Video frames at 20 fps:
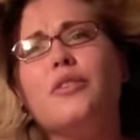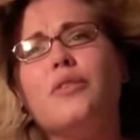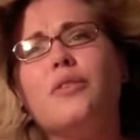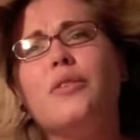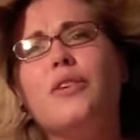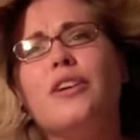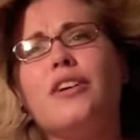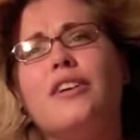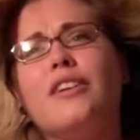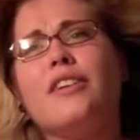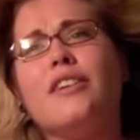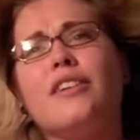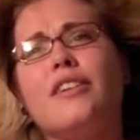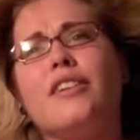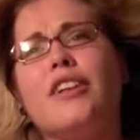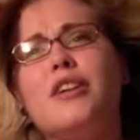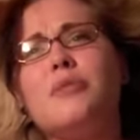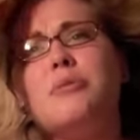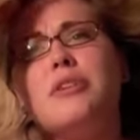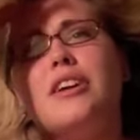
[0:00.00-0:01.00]

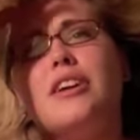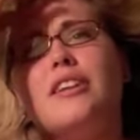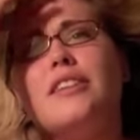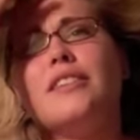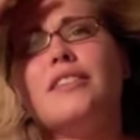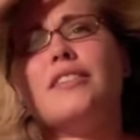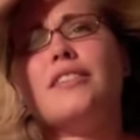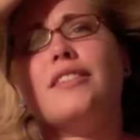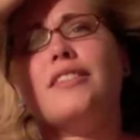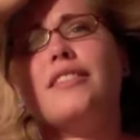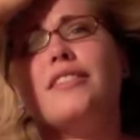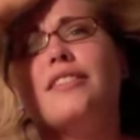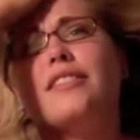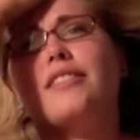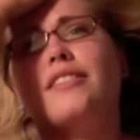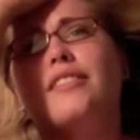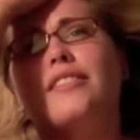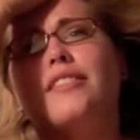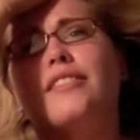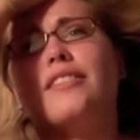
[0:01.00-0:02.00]
Well, I mean,
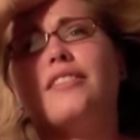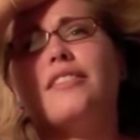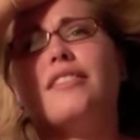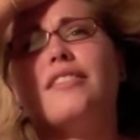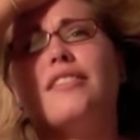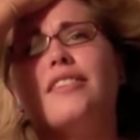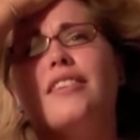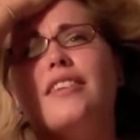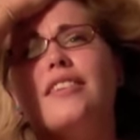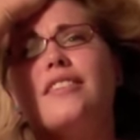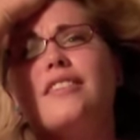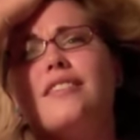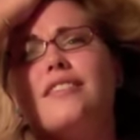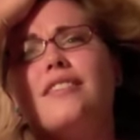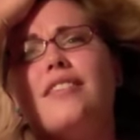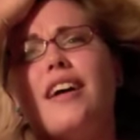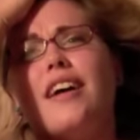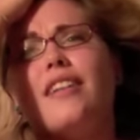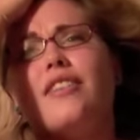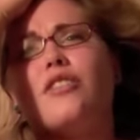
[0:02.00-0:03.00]
this
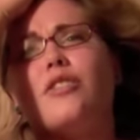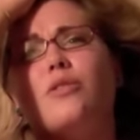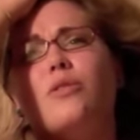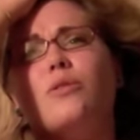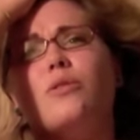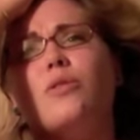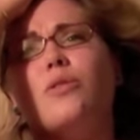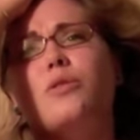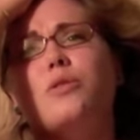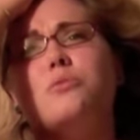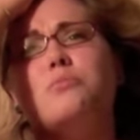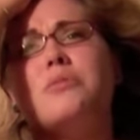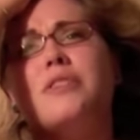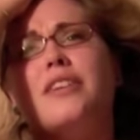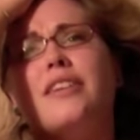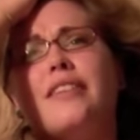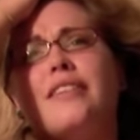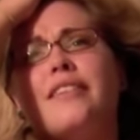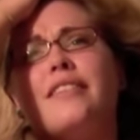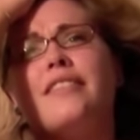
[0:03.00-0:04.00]
is not so cool
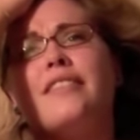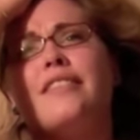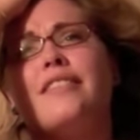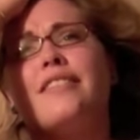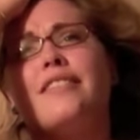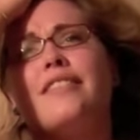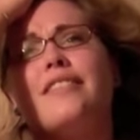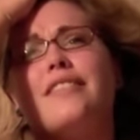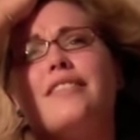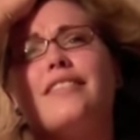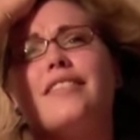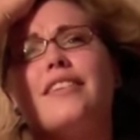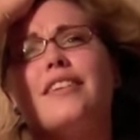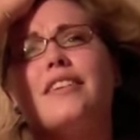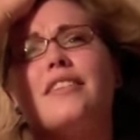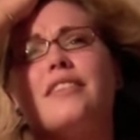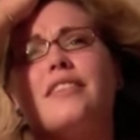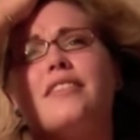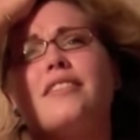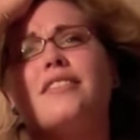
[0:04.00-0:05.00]
because
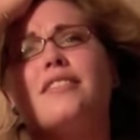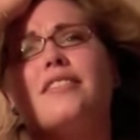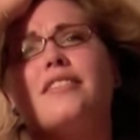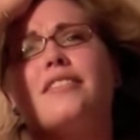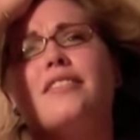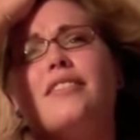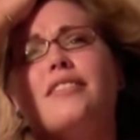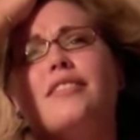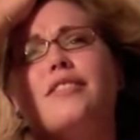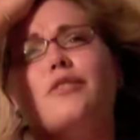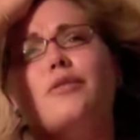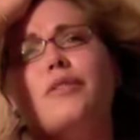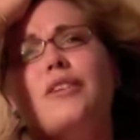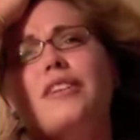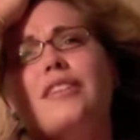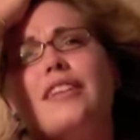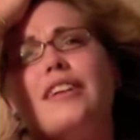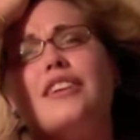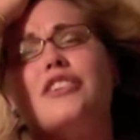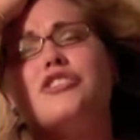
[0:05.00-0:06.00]
there's
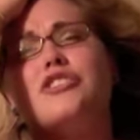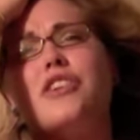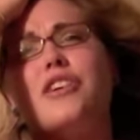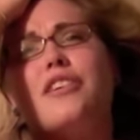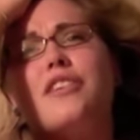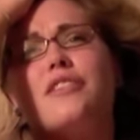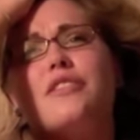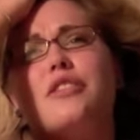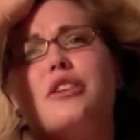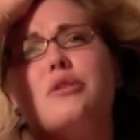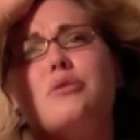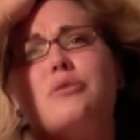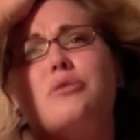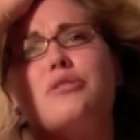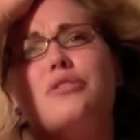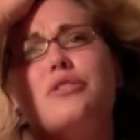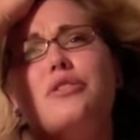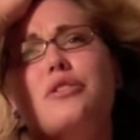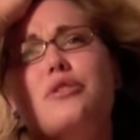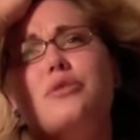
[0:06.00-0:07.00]
we like shared our secrets
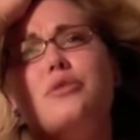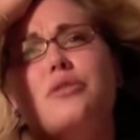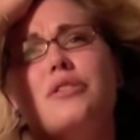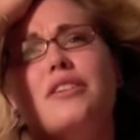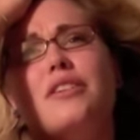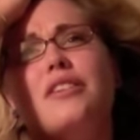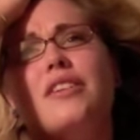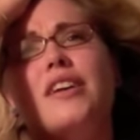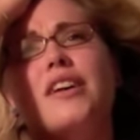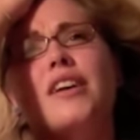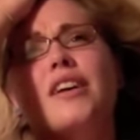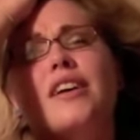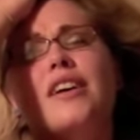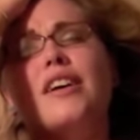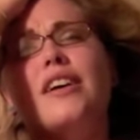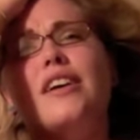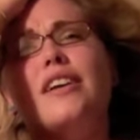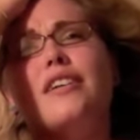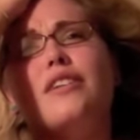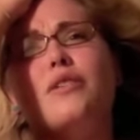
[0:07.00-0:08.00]
with you and."
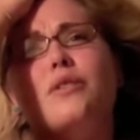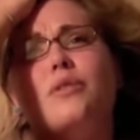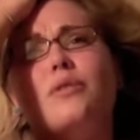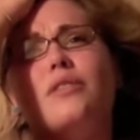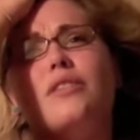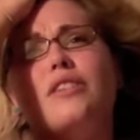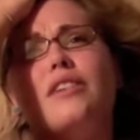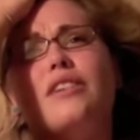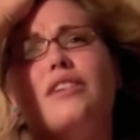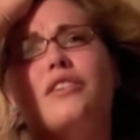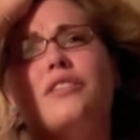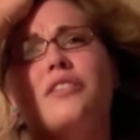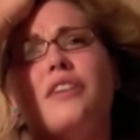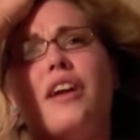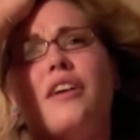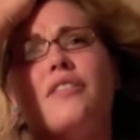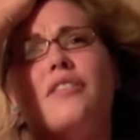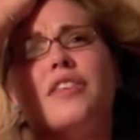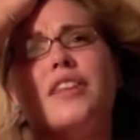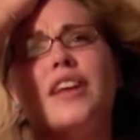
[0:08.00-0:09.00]
You and you're
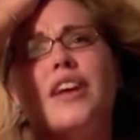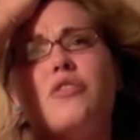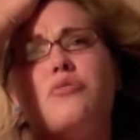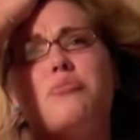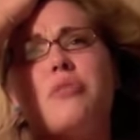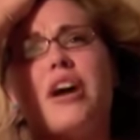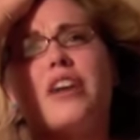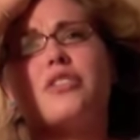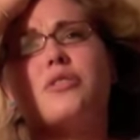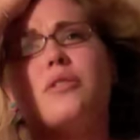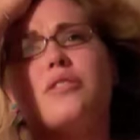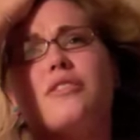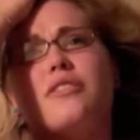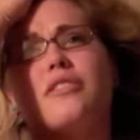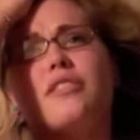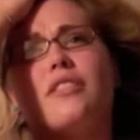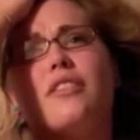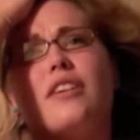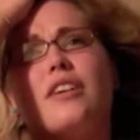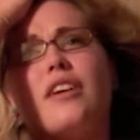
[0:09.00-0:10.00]
not really giving back to us,
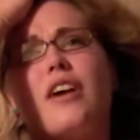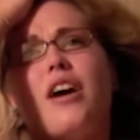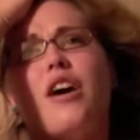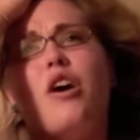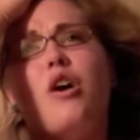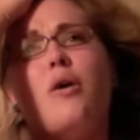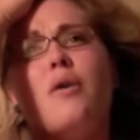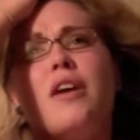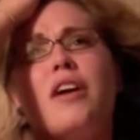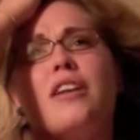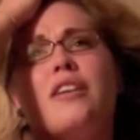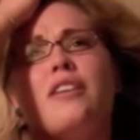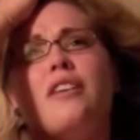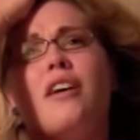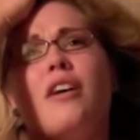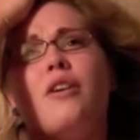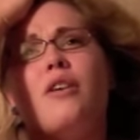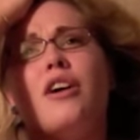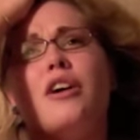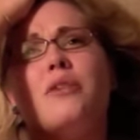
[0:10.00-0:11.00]
and they're like, "Oh wait,
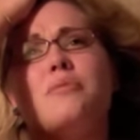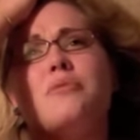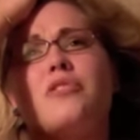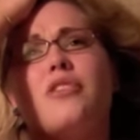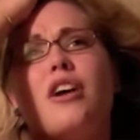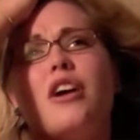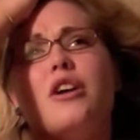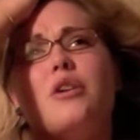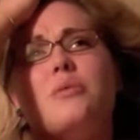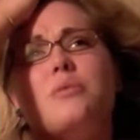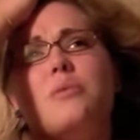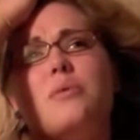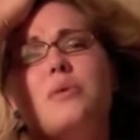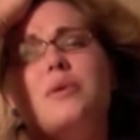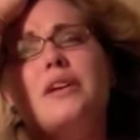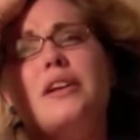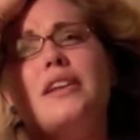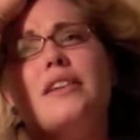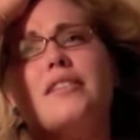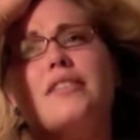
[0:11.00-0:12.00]
no, I'm sorry.
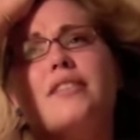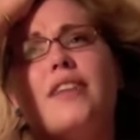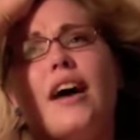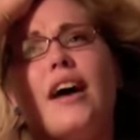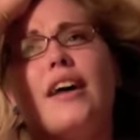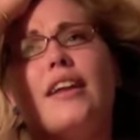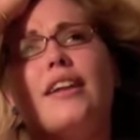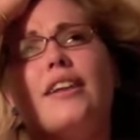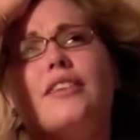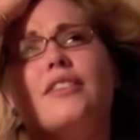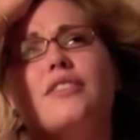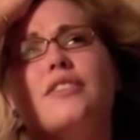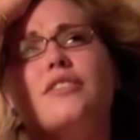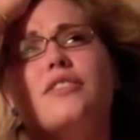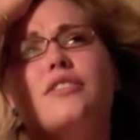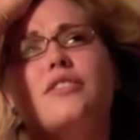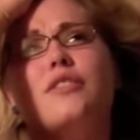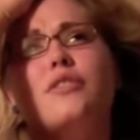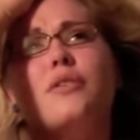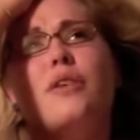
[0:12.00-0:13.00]
We decided
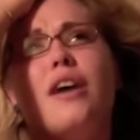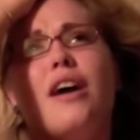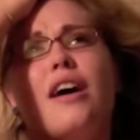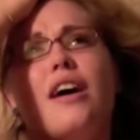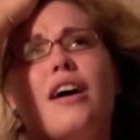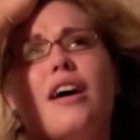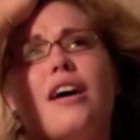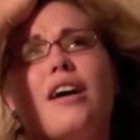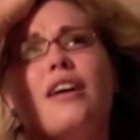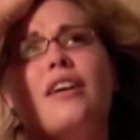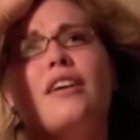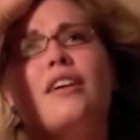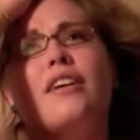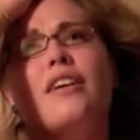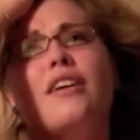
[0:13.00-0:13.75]
to uh,